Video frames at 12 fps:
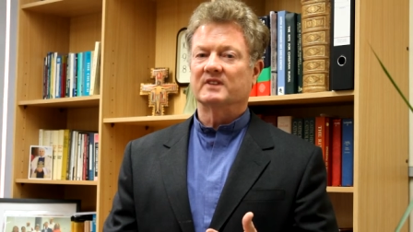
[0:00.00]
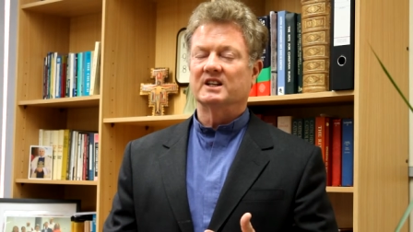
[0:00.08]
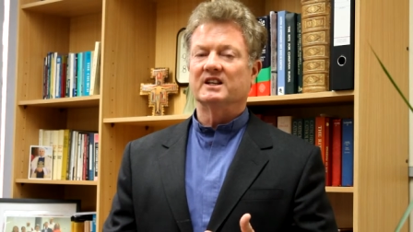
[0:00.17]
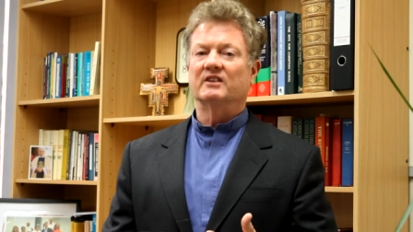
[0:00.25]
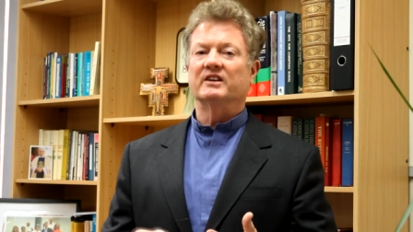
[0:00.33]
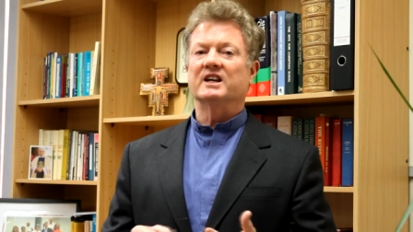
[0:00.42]

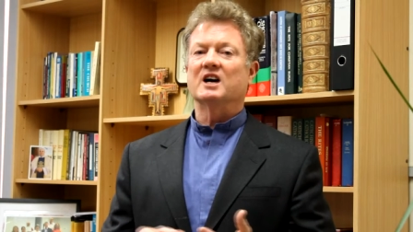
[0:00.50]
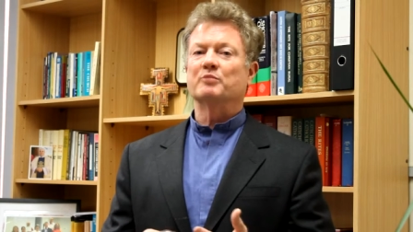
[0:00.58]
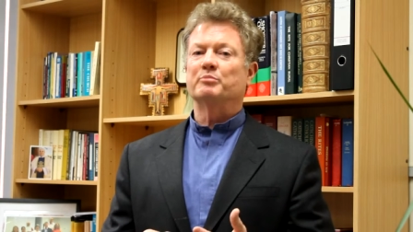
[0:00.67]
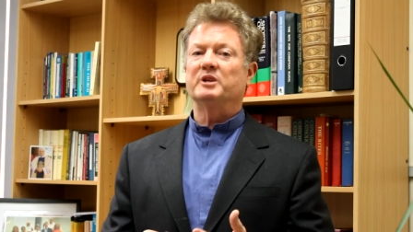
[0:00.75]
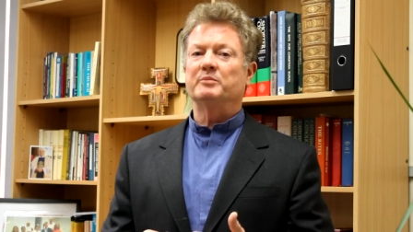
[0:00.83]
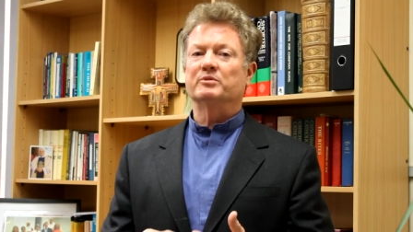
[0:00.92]
There are young
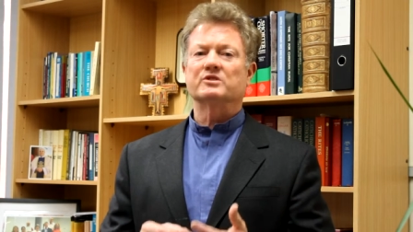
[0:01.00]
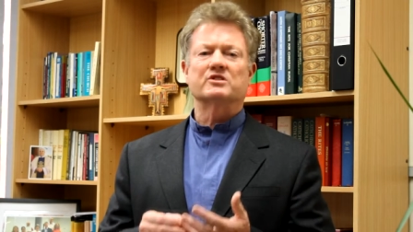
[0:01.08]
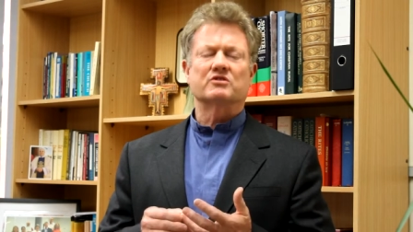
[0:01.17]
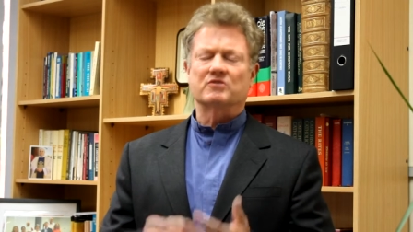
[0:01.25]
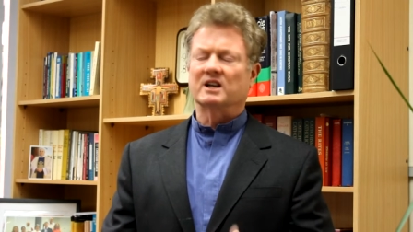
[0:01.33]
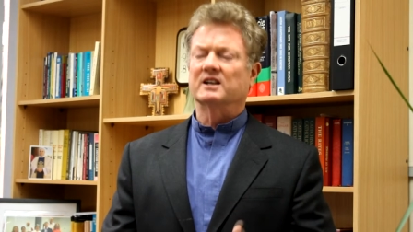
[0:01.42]
people
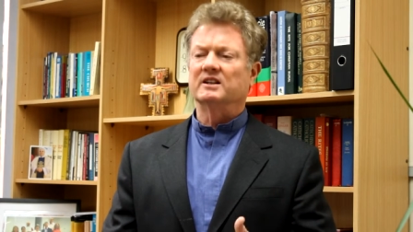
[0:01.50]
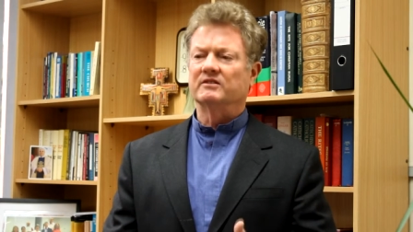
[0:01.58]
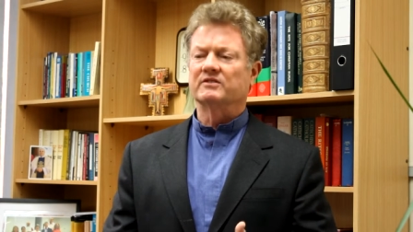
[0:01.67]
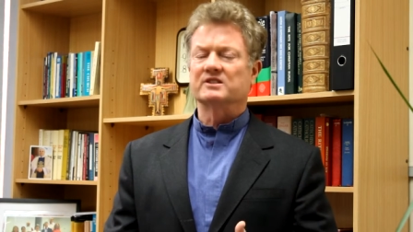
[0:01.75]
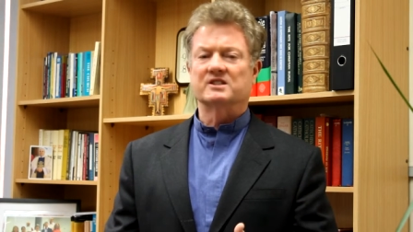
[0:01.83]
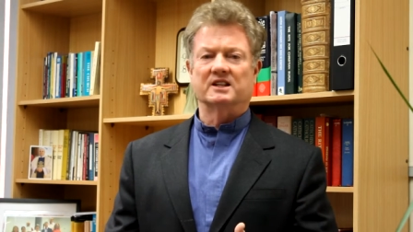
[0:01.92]
struggling
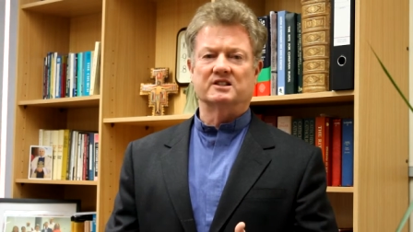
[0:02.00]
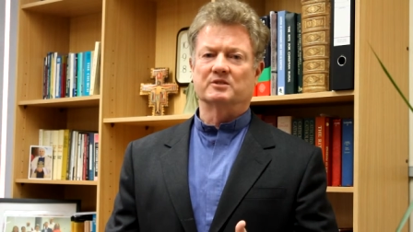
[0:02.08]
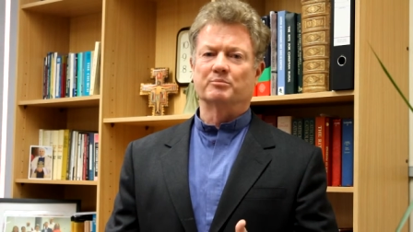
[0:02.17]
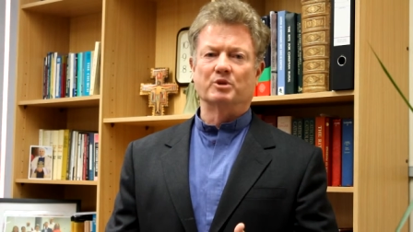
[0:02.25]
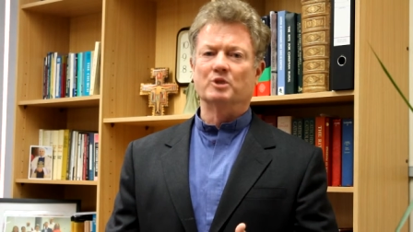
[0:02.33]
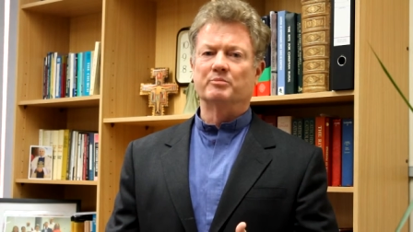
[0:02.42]
for a sense
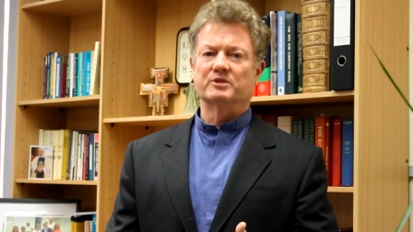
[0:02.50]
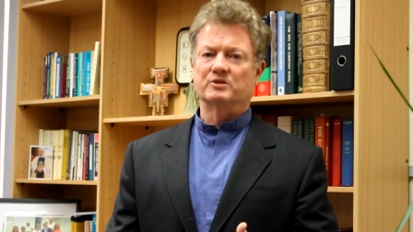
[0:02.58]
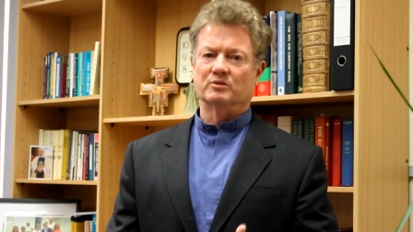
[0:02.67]
of purpose